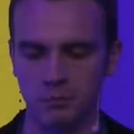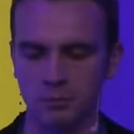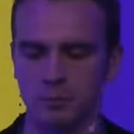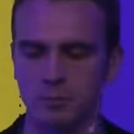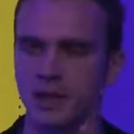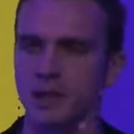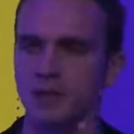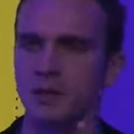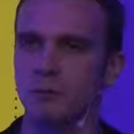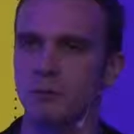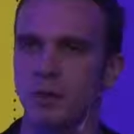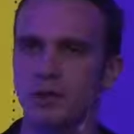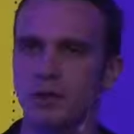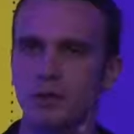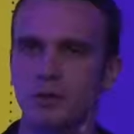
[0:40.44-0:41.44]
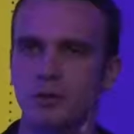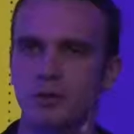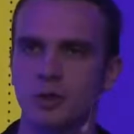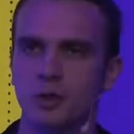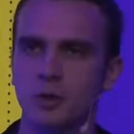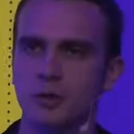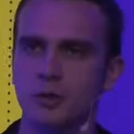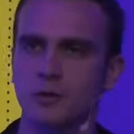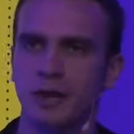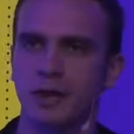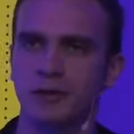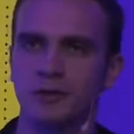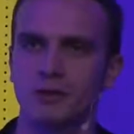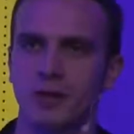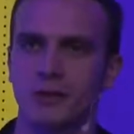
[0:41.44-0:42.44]
Maryna, why did you choose
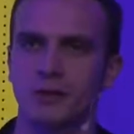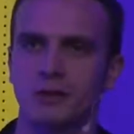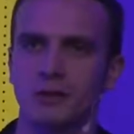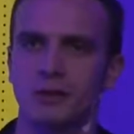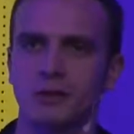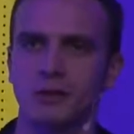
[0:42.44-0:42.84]
Michael Jackson?